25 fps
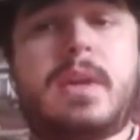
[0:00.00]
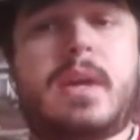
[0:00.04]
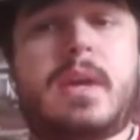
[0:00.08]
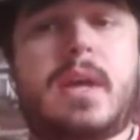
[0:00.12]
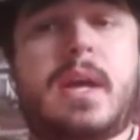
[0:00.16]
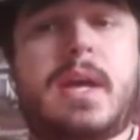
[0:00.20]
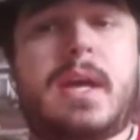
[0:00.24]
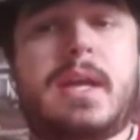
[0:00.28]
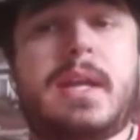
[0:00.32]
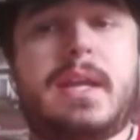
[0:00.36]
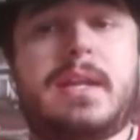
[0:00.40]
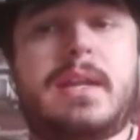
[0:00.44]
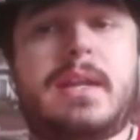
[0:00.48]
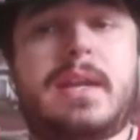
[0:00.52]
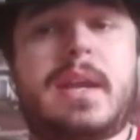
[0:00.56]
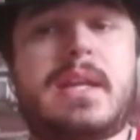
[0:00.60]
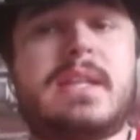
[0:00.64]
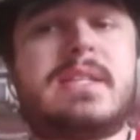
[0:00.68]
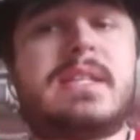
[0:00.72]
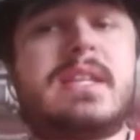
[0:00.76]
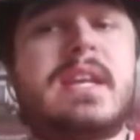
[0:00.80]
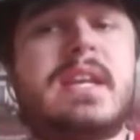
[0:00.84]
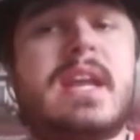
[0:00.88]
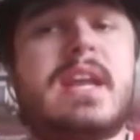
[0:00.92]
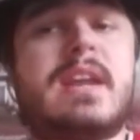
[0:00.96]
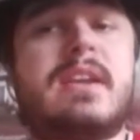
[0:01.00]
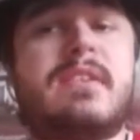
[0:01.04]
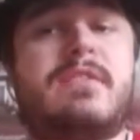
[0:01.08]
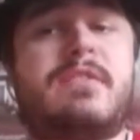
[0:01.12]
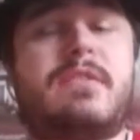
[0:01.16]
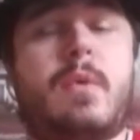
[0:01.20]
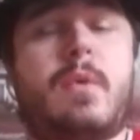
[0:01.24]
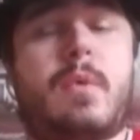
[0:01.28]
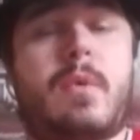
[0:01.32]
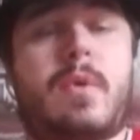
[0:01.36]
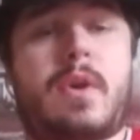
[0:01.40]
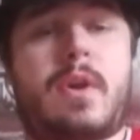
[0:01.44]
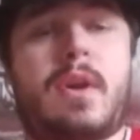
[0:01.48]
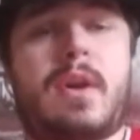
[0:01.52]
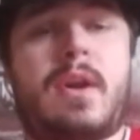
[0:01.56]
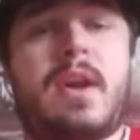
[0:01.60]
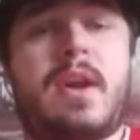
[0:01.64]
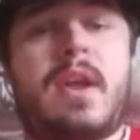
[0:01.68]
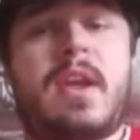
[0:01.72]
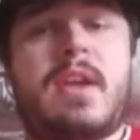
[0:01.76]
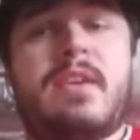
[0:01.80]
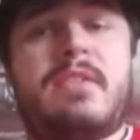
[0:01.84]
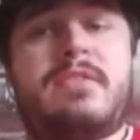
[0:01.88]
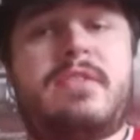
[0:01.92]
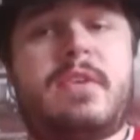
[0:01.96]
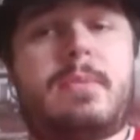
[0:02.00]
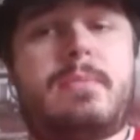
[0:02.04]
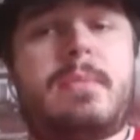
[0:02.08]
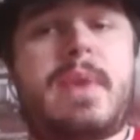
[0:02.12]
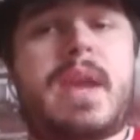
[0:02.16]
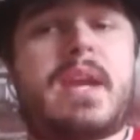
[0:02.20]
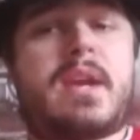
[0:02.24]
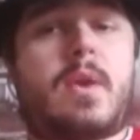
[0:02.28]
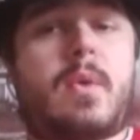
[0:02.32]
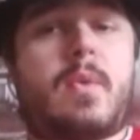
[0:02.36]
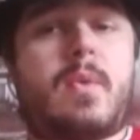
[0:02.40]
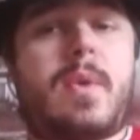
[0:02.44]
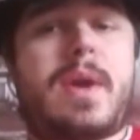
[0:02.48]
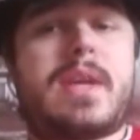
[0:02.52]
in 1984, filmmaker